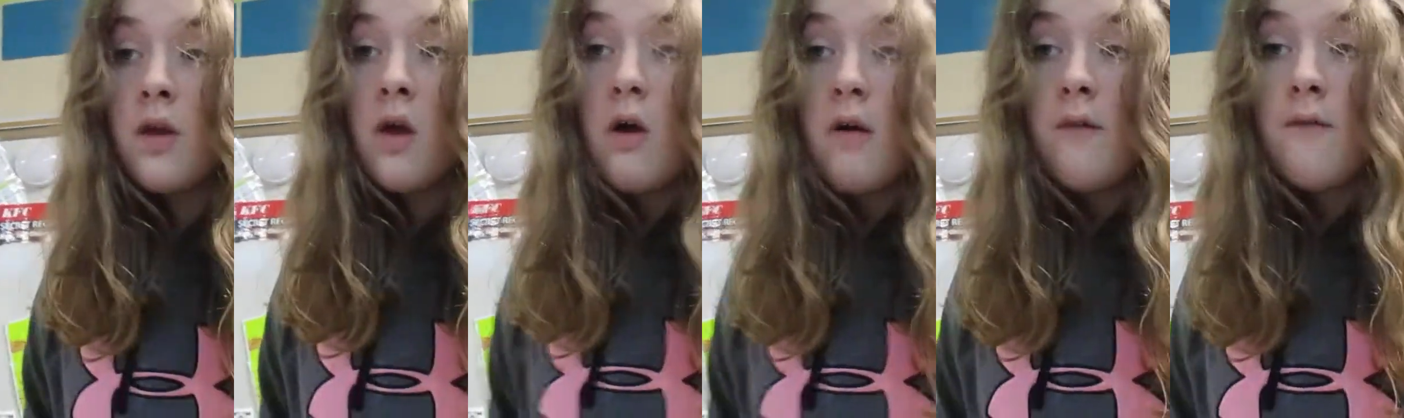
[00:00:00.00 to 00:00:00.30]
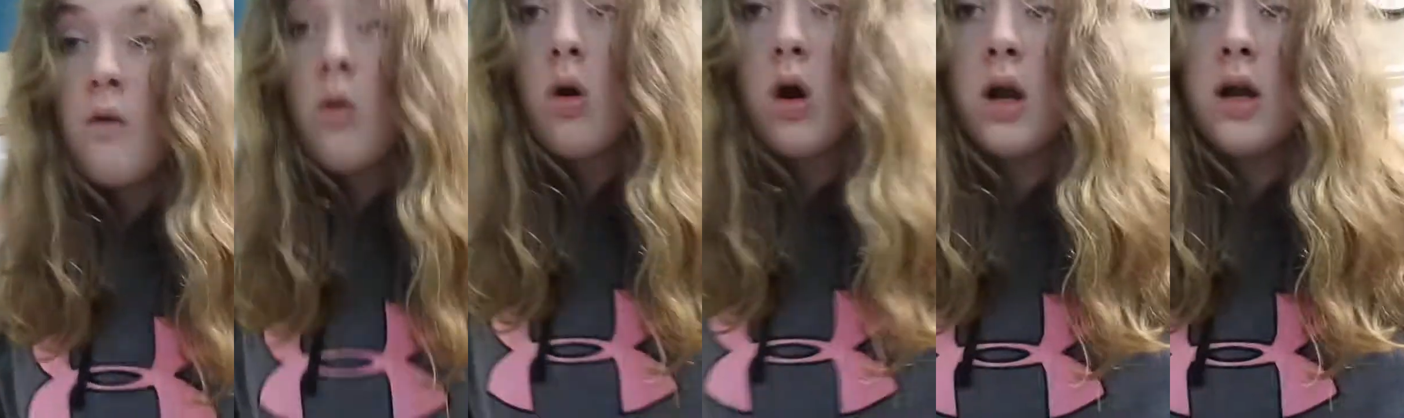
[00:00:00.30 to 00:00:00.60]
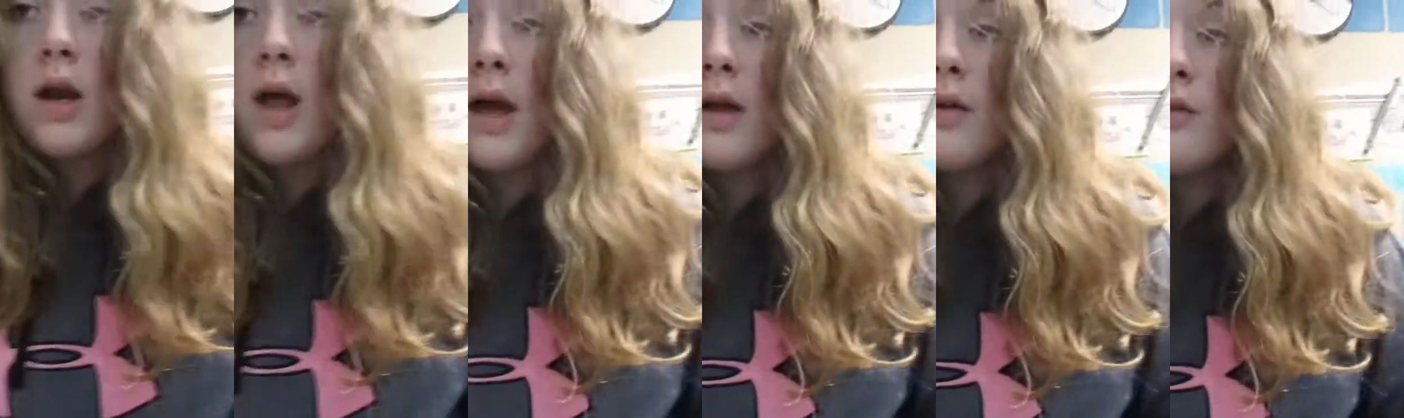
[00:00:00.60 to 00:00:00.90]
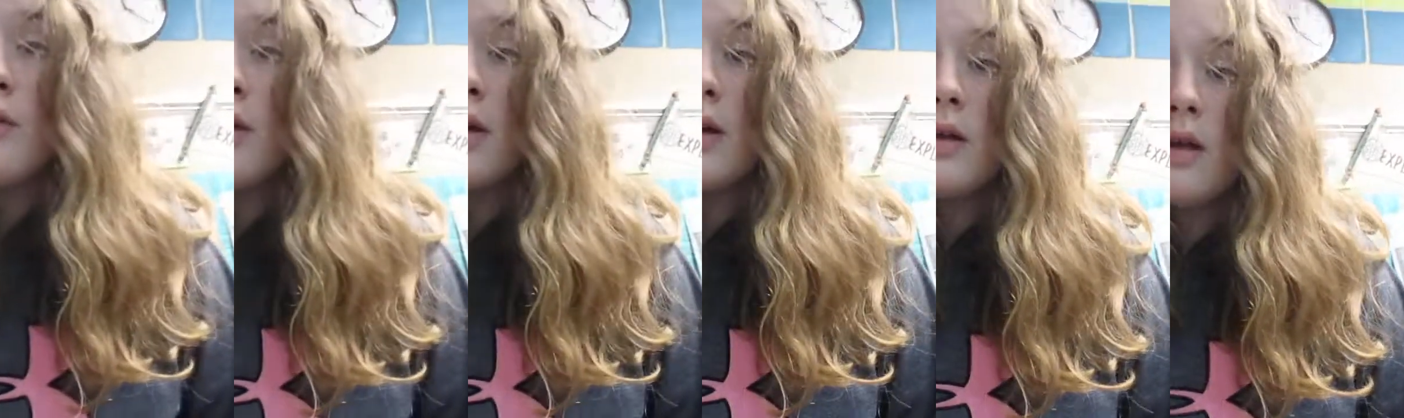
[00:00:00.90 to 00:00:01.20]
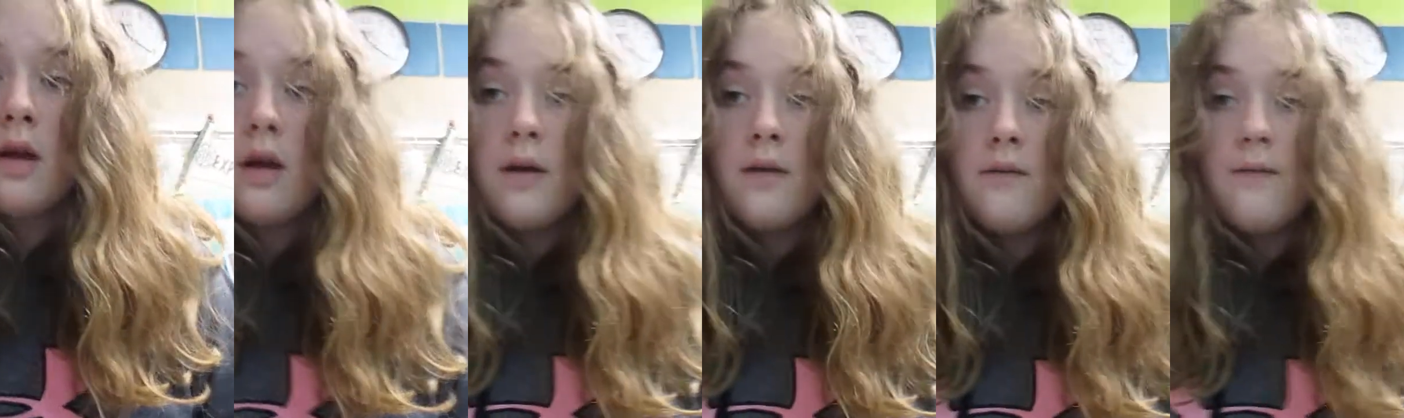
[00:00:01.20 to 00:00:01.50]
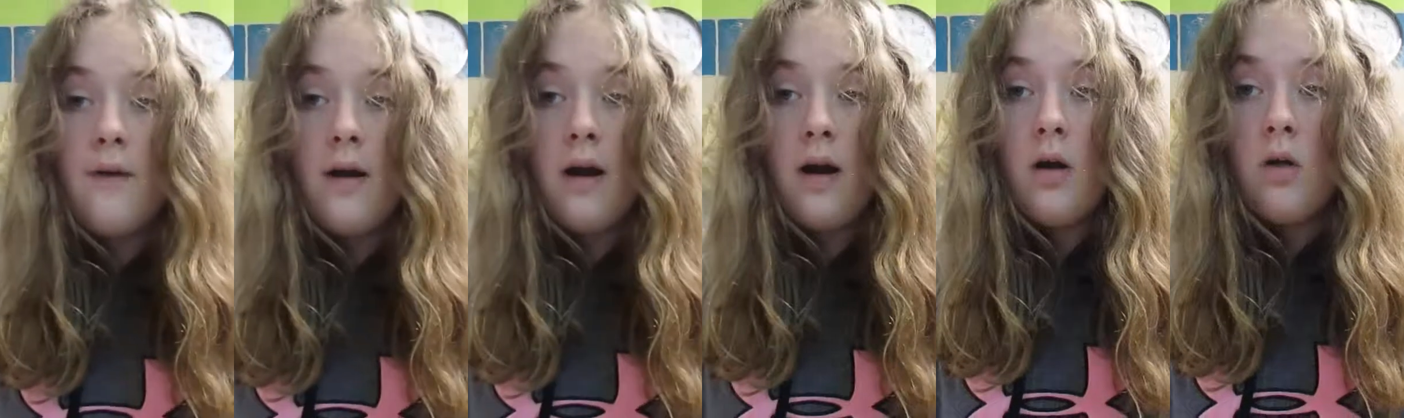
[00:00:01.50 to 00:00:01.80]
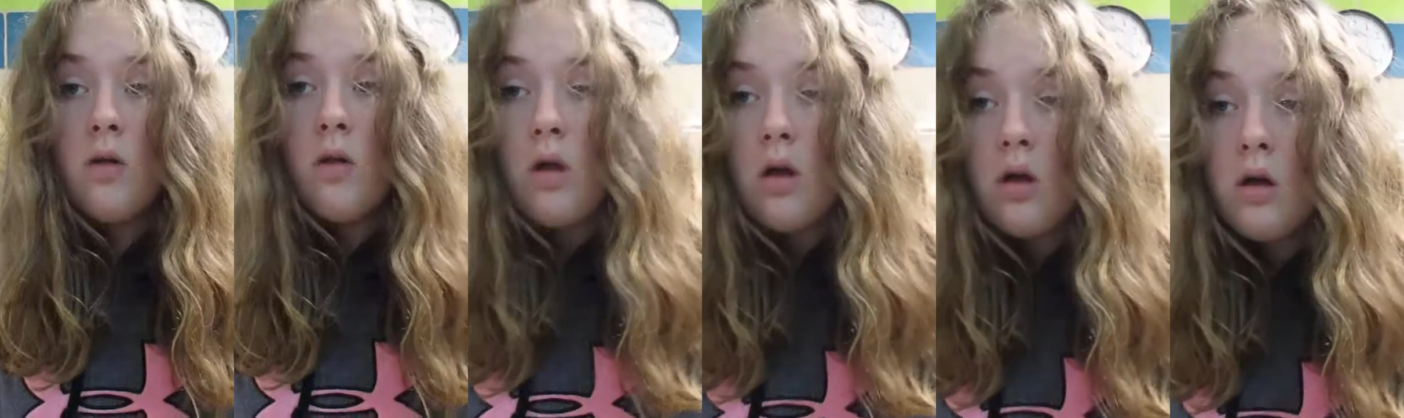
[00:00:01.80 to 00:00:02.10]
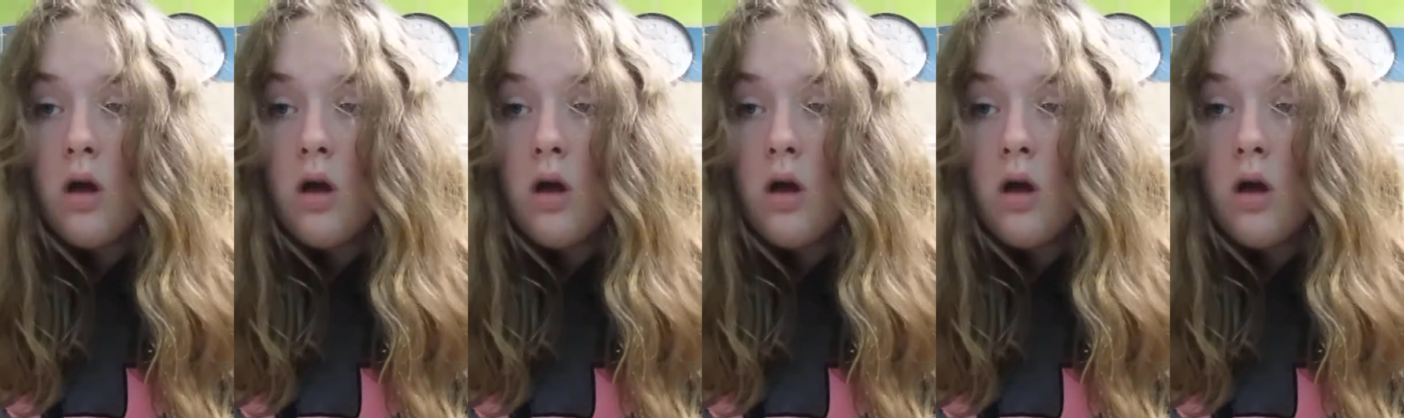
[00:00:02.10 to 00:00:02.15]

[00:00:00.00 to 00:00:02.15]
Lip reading: Fort Henry fell